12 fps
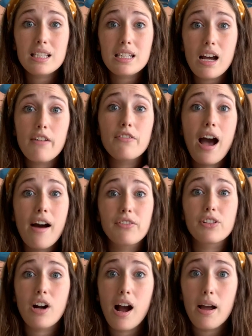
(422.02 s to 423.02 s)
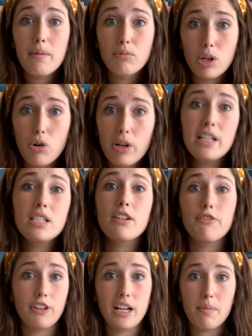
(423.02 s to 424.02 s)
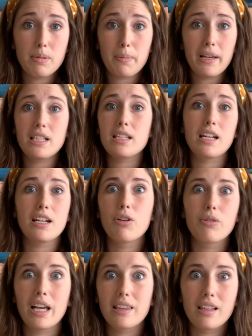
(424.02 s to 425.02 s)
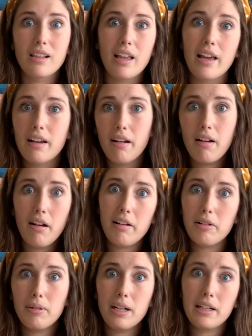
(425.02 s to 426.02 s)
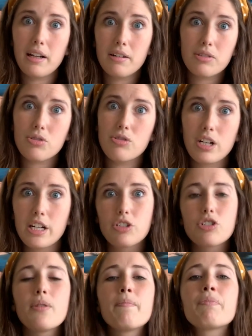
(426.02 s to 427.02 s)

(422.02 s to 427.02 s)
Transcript: stuff after I'm recording to free up space, and I don't get the like, oh, you're running out of storage.